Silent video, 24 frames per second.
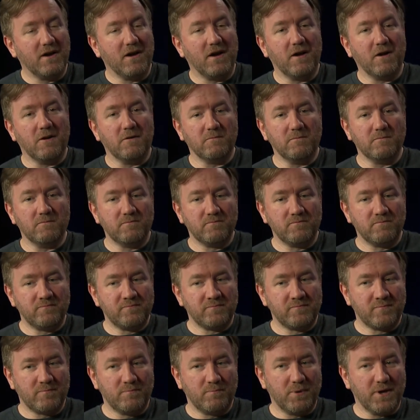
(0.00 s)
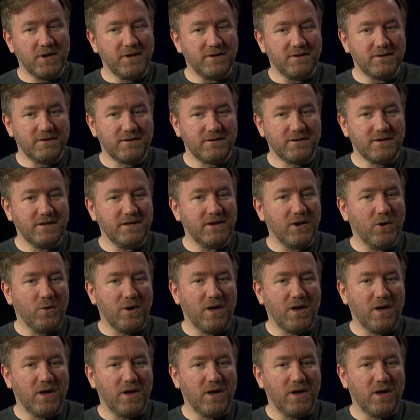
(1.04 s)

Um, but you know,